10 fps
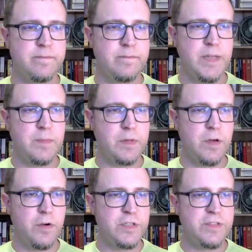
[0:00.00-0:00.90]
Yep,
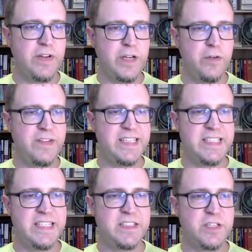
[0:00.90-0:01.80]
large, the value of it
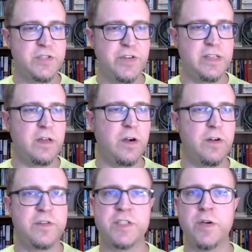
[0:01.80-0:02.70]
is the string
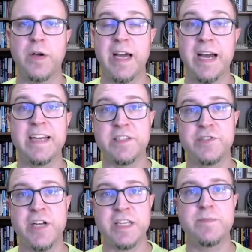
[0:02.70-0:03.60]
large. So I guess
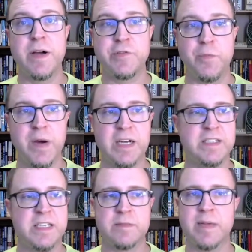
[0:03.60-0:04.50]
just module mocks
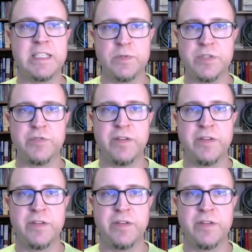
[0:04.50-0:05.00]
doesn't mess with string